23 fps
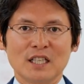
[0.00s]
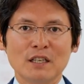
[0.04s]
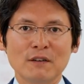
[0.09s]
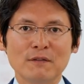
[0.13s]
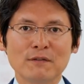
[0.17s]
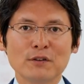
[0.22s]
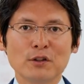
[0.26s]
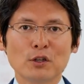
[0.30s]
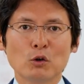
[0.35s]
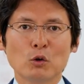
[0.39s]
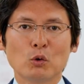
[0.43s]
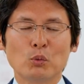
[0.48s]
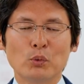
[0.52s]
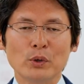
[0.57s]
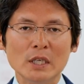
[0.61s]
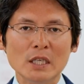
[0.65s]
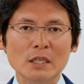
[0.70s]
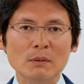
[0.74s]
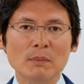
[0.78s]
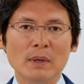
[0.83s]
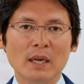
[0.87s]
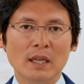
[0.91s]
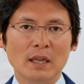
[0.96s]
Even though
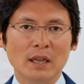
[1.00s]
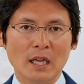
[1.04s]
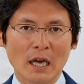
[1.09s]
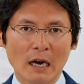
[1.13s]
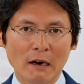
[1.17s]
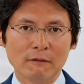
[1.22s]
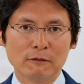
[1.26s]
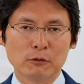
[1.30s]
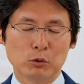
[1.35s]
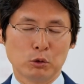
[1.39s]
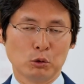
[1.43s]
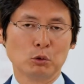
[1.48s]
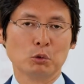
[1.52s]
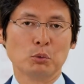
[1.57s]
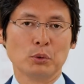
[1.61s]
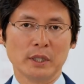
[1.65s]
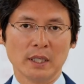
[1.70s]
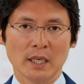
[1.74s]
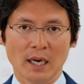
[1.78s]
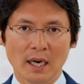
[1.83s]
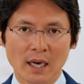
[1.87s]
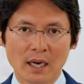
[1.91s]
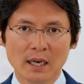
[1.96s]
we may love who
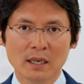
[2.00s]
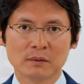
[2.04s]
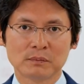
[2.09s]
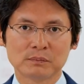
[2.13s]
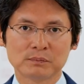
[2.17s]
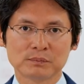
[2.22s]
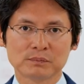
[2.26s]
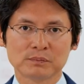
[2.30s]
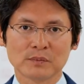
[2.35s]
we are,